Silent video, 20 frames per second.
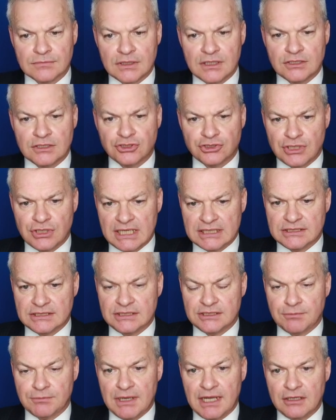
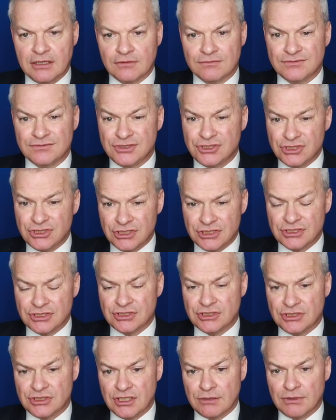attracted to playing off
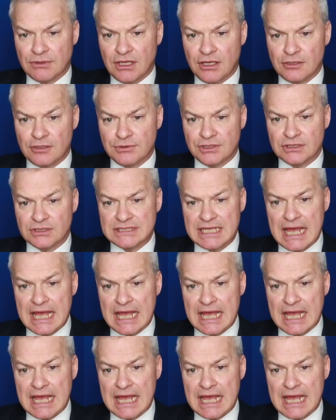just 00 because